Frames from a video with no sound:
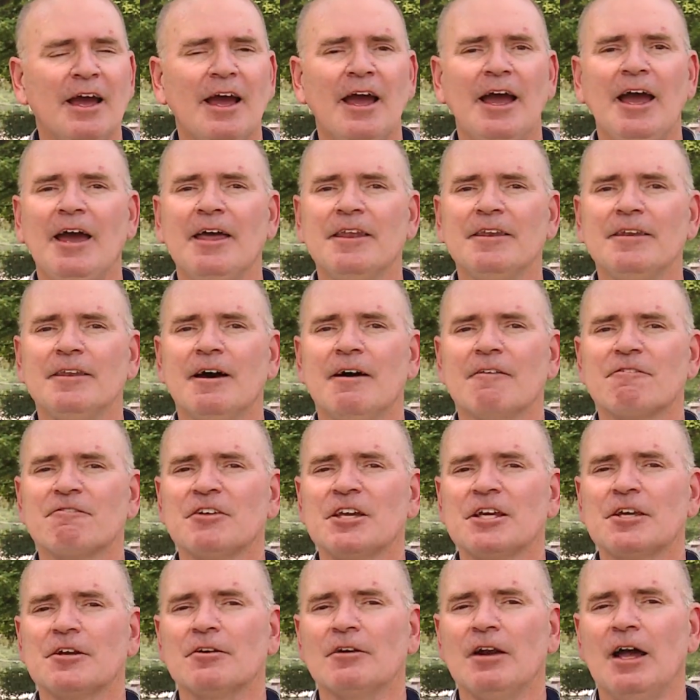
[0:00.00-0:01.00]
and
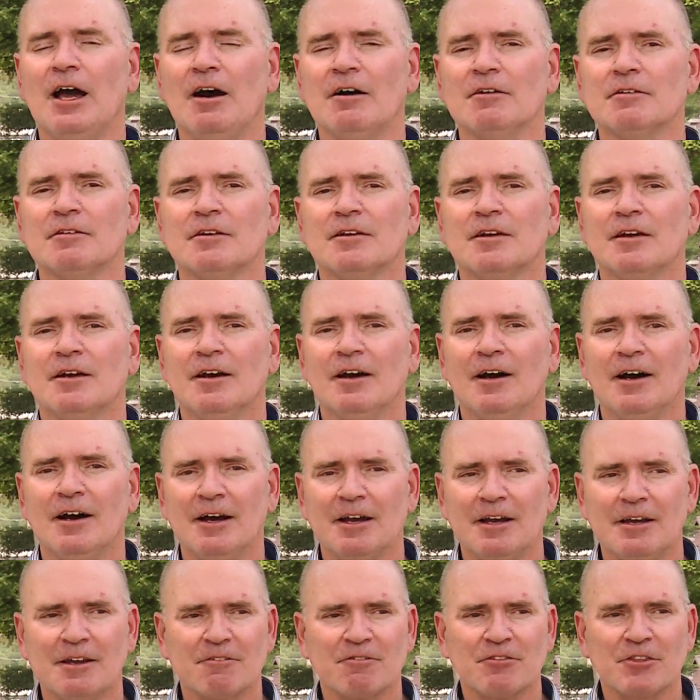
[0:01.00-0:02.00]
figure out
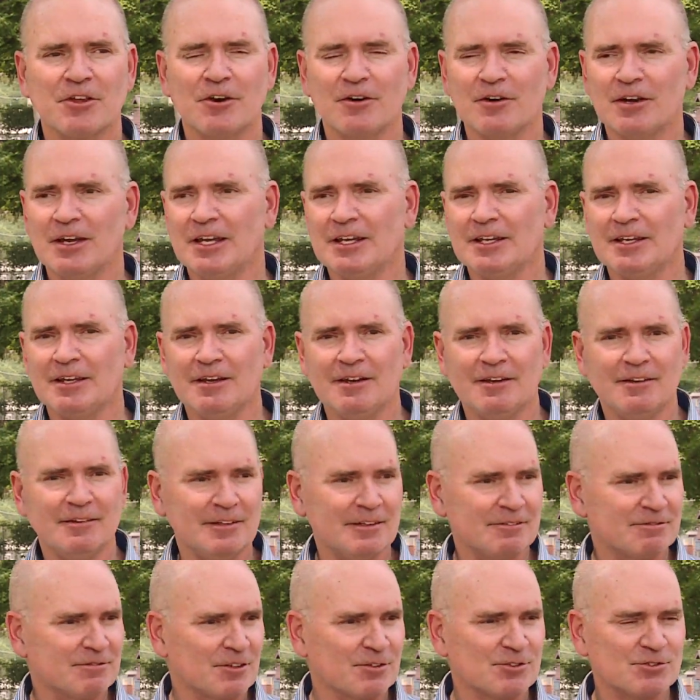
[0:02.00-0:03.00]
if
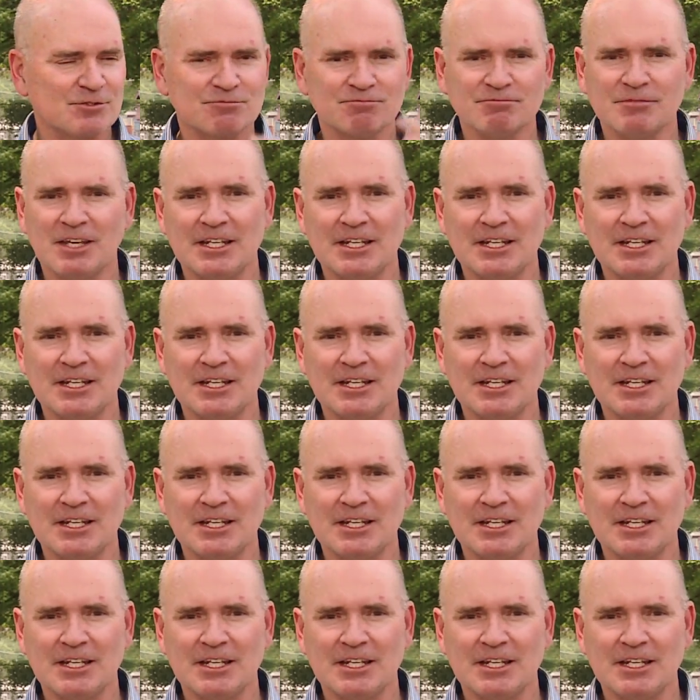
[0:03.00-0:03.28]
there's